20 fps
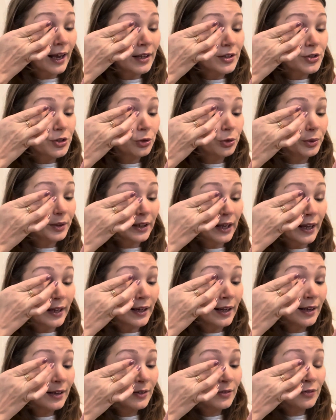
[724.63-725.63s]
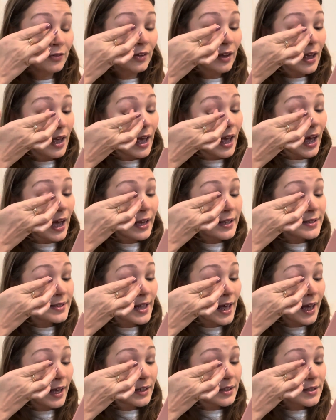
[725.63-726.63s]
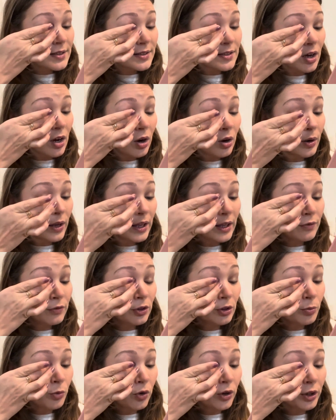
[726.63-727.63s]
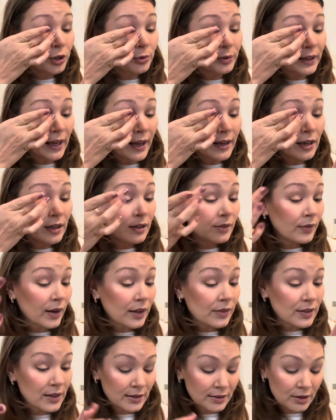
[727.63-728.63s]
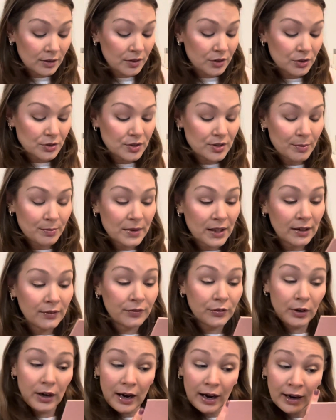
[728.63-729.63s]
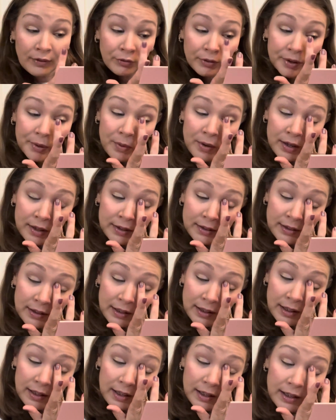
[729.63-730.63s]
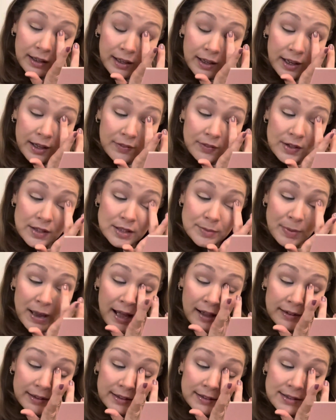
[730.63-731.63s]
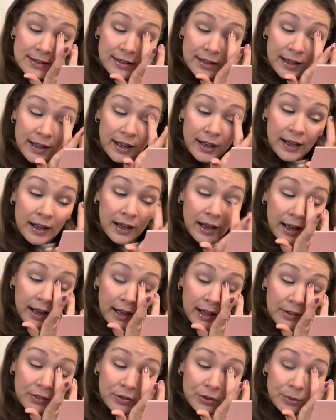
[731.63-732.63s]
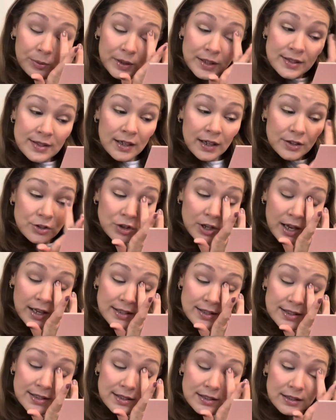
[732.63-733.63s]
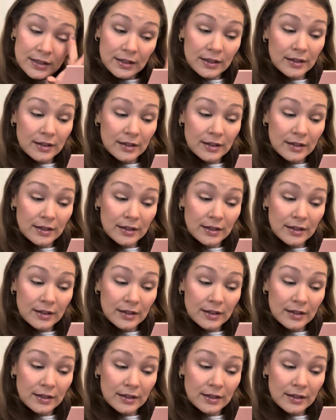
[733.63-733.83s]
as creative as that. So if you're more creative, I think that there's something for everyone in this palette. And the reason I just